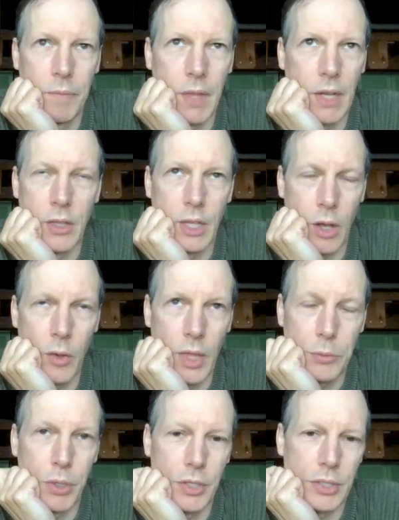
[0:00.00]
And you think, oh,
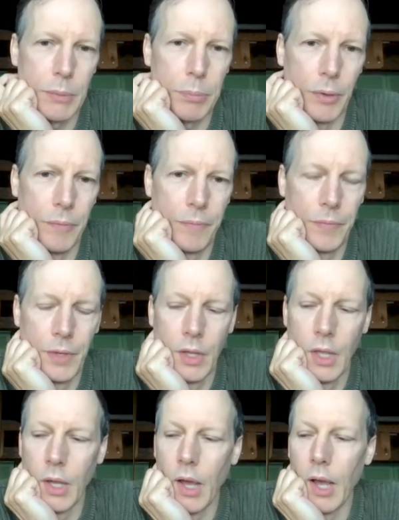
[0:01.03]
that's pretty simple.
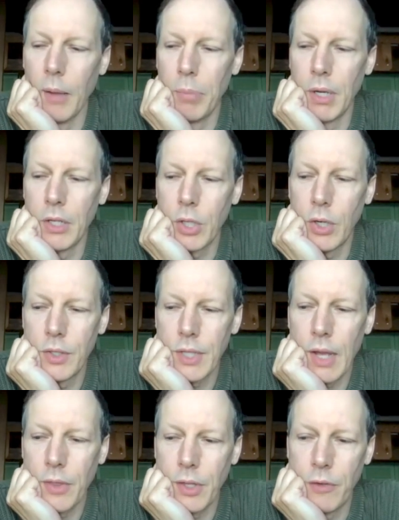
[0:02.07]
But it turns
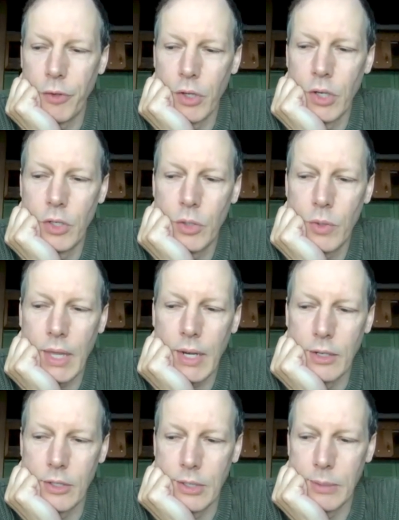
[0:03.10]
out that if you're going to do that
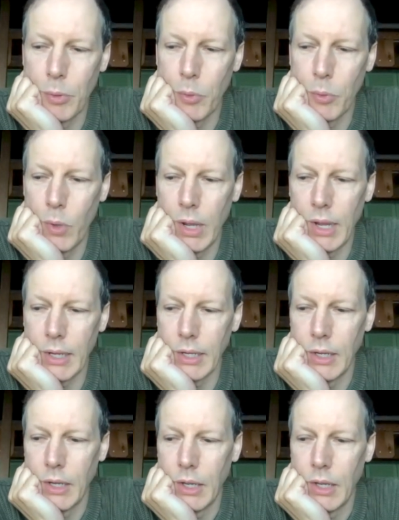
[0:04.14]
in a simple
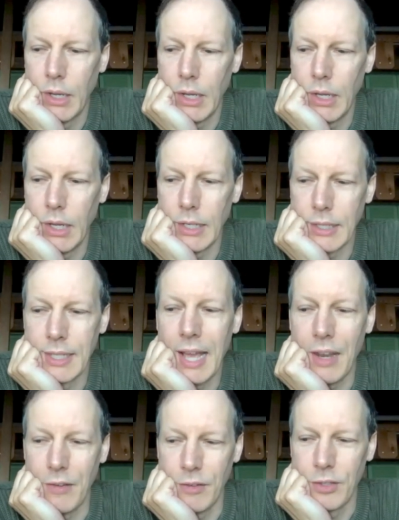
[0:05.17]
way, it's
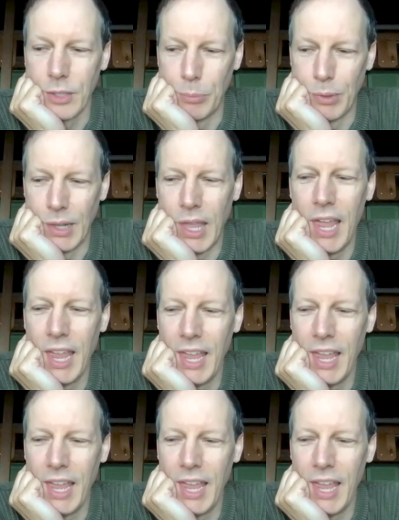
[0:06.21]
not simple.